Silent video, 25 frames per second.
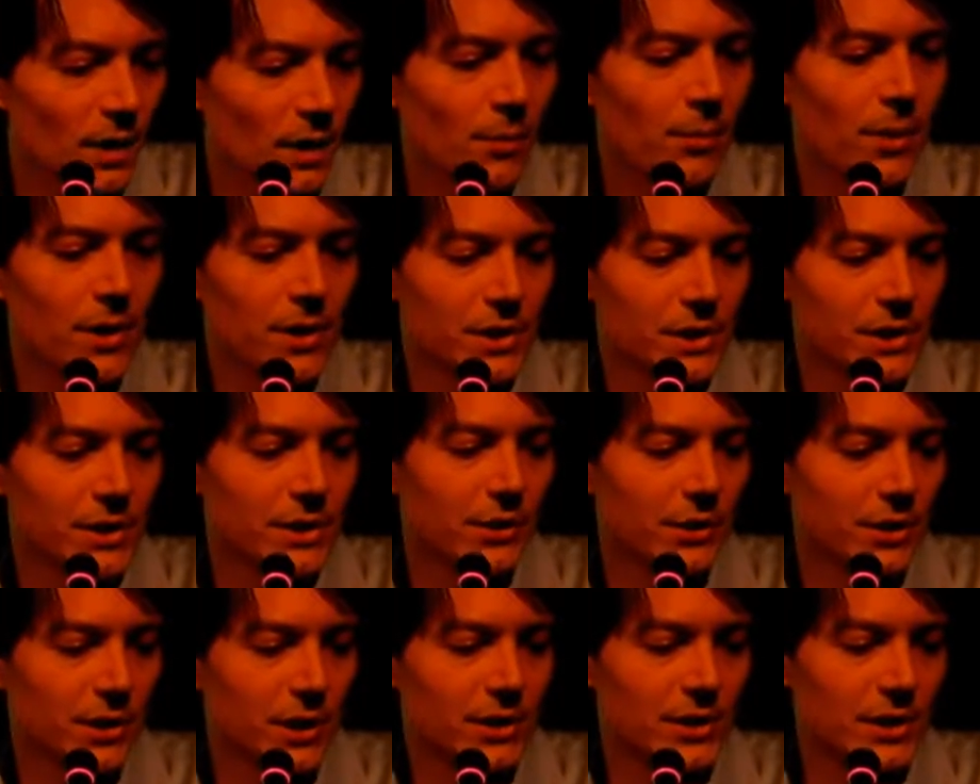But this
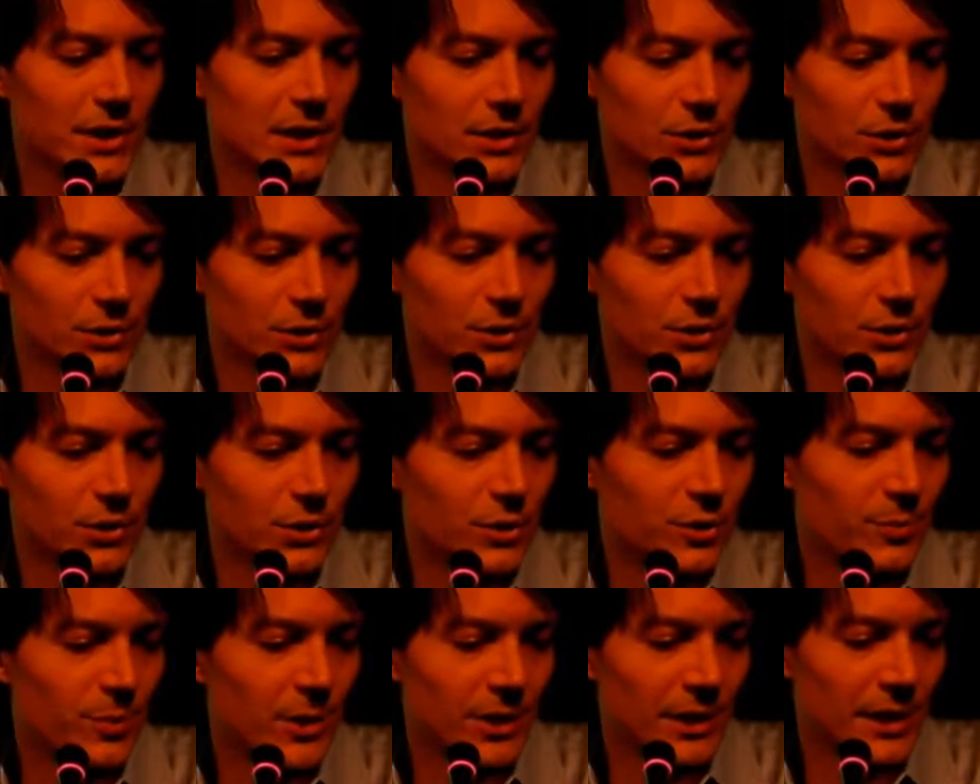still does need
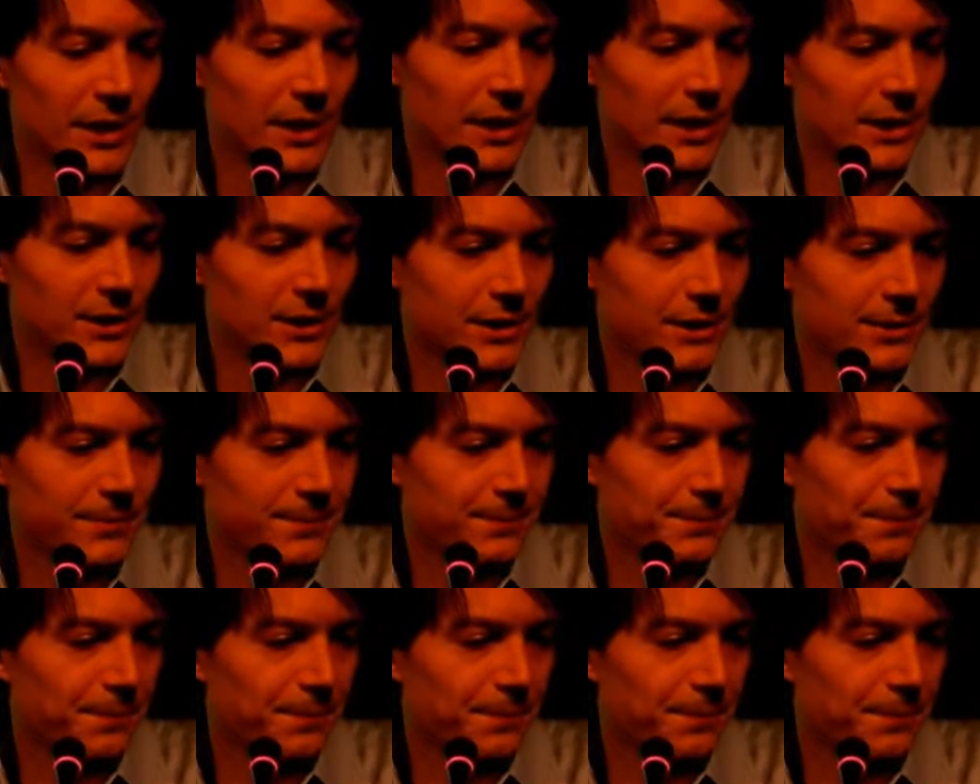usability testing.